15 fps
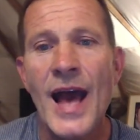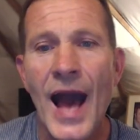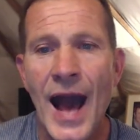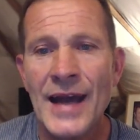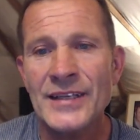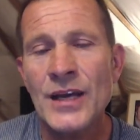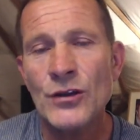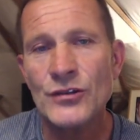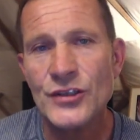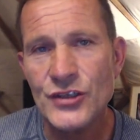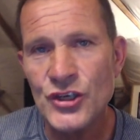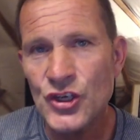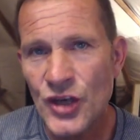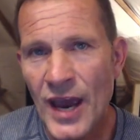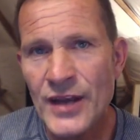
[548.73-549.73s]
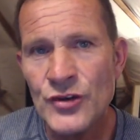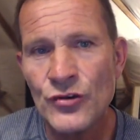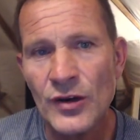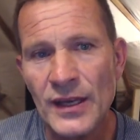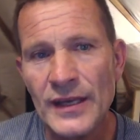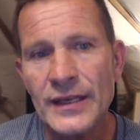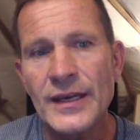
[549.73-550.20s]
Adults
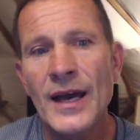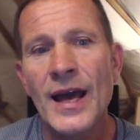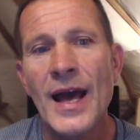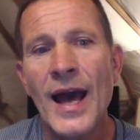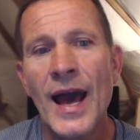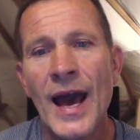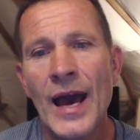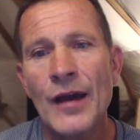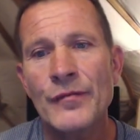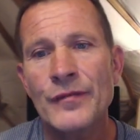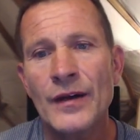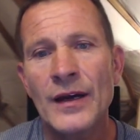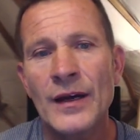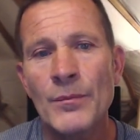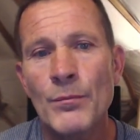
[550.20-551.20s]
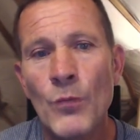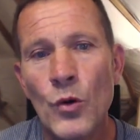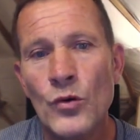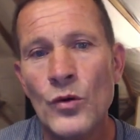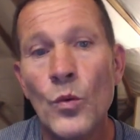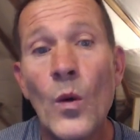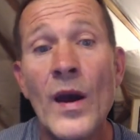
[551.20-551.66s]
generally have
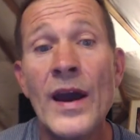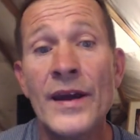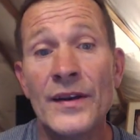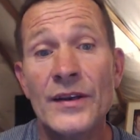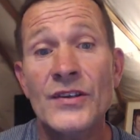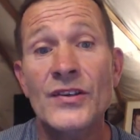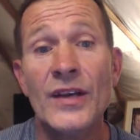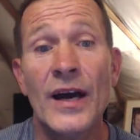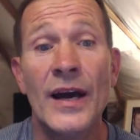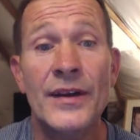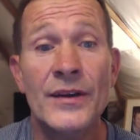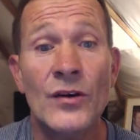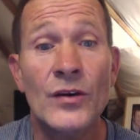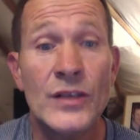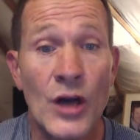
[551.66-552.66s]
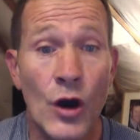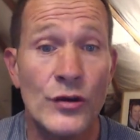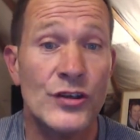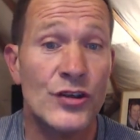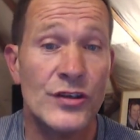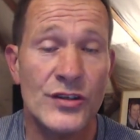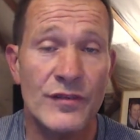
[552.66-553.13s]
more awareness and are
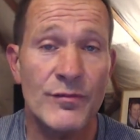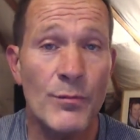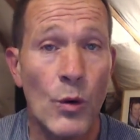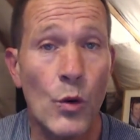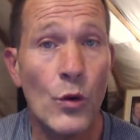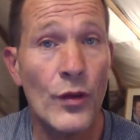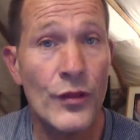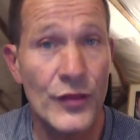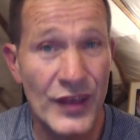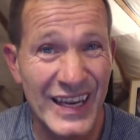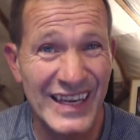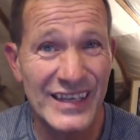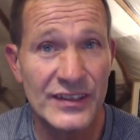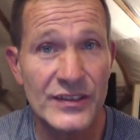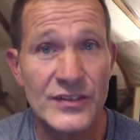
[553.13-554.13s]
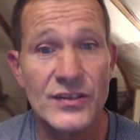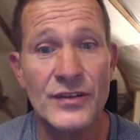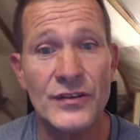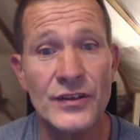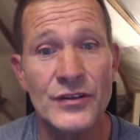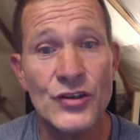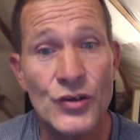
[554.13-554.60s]
conscious of more things
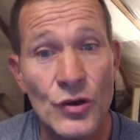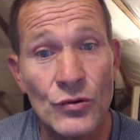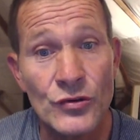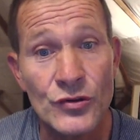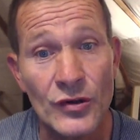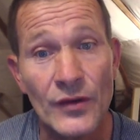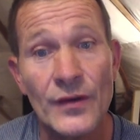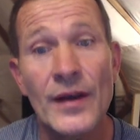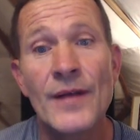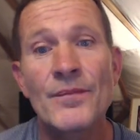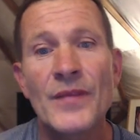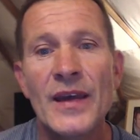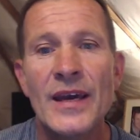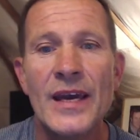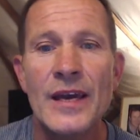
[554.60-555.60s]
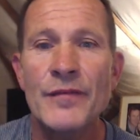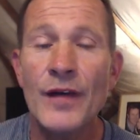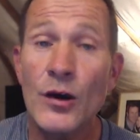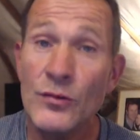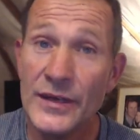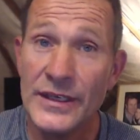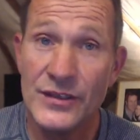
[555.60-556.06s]
than children, if
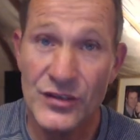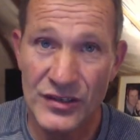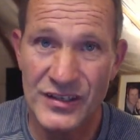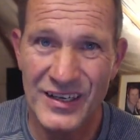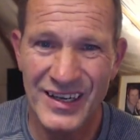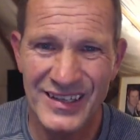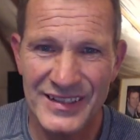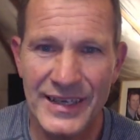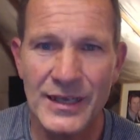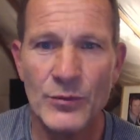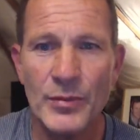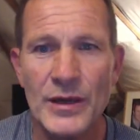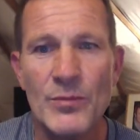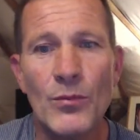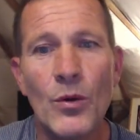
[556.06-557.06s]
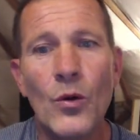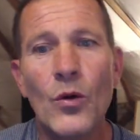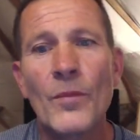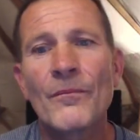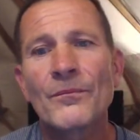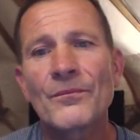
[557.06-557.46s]
only just a little bit more.